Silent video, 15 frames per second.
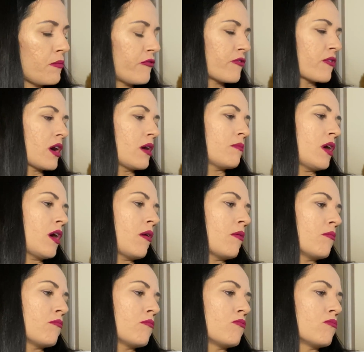from
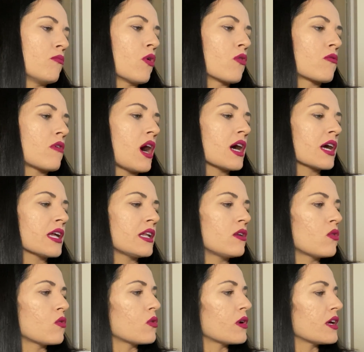
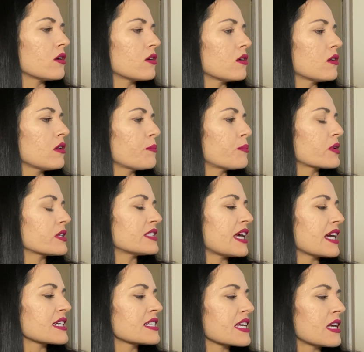Moroccanoil,
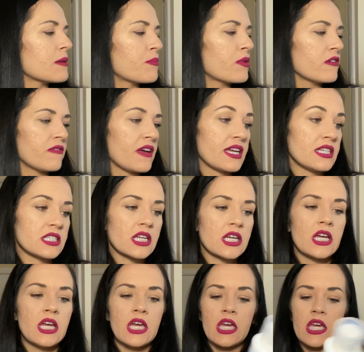Protect and Prevent
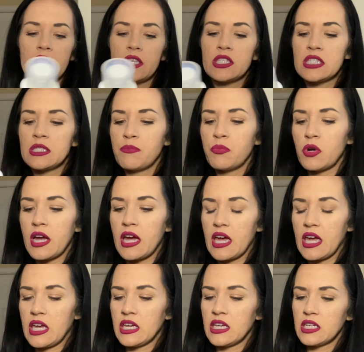
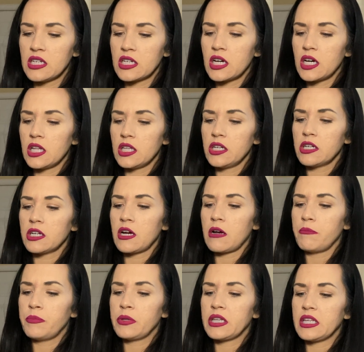Spray, Color
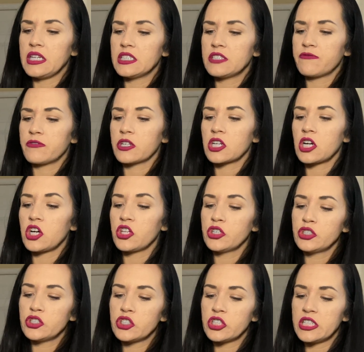Complete for color
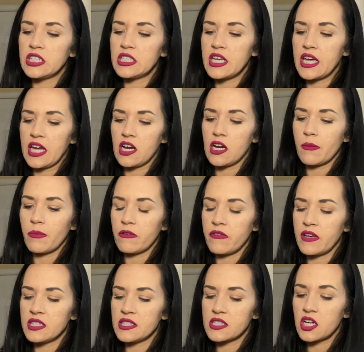treated hair.
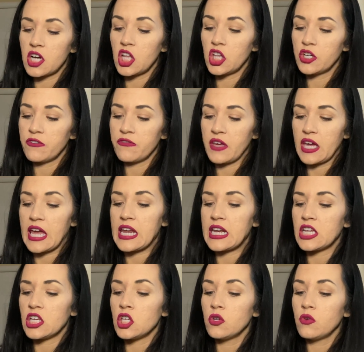Prevents color fade,
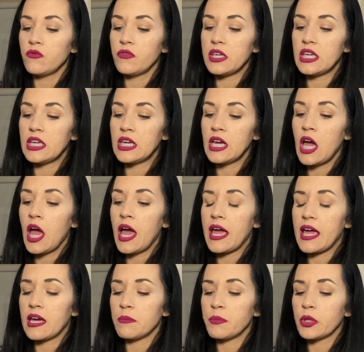UV,
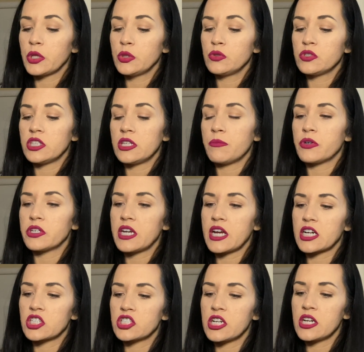and pollution
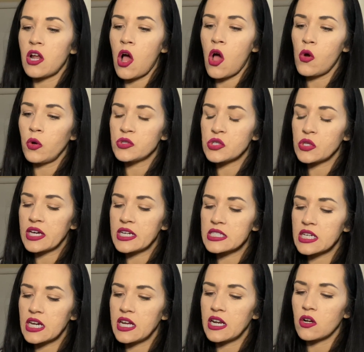protection. Oh, so that's
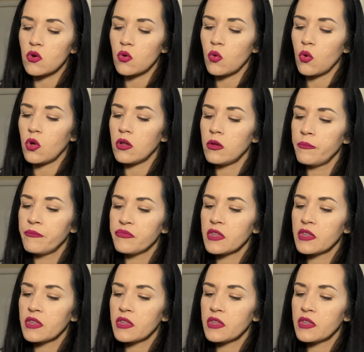kind of cool.